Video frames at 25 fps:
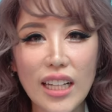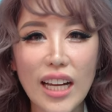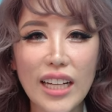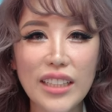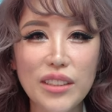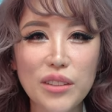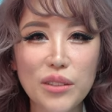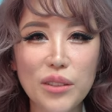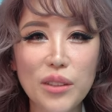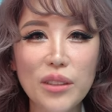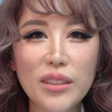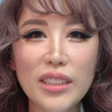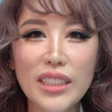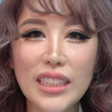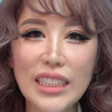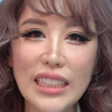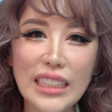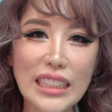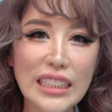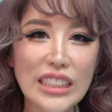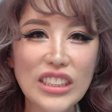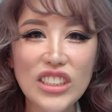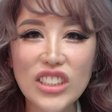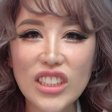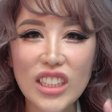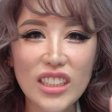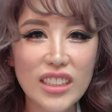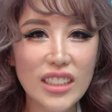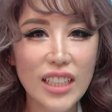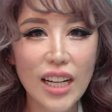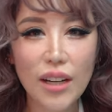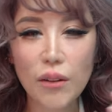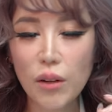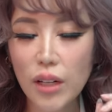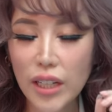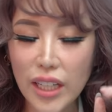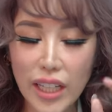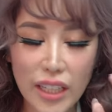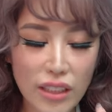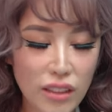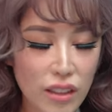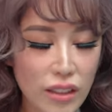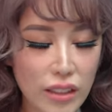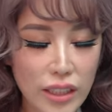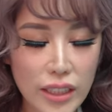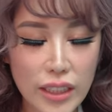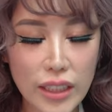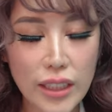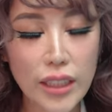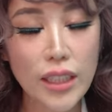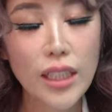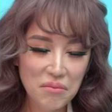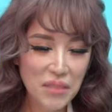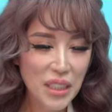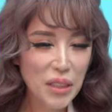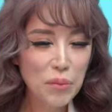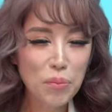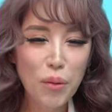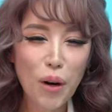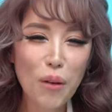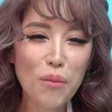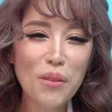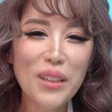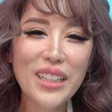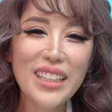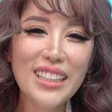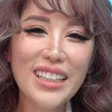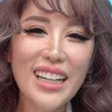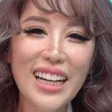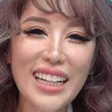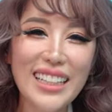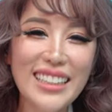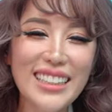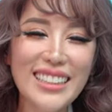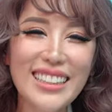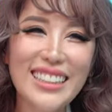Like, you know, he's just like, oh, cannot already. He probably like,